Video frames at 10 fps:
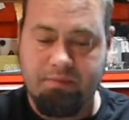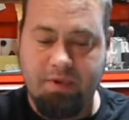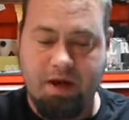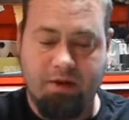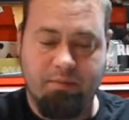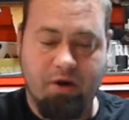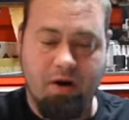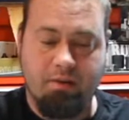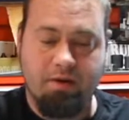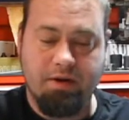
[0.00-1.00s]
Now the
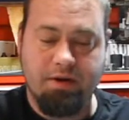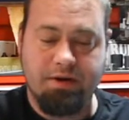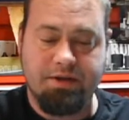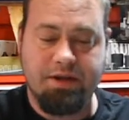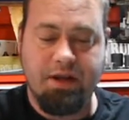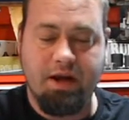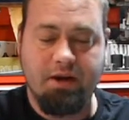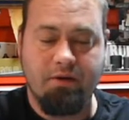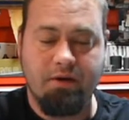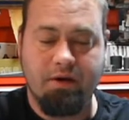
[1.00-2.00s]
primer, you can see that
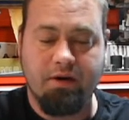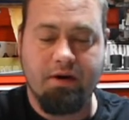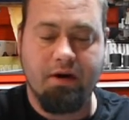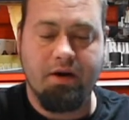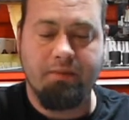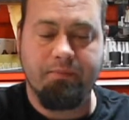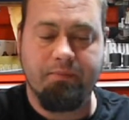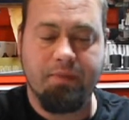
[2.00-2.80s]
going on there.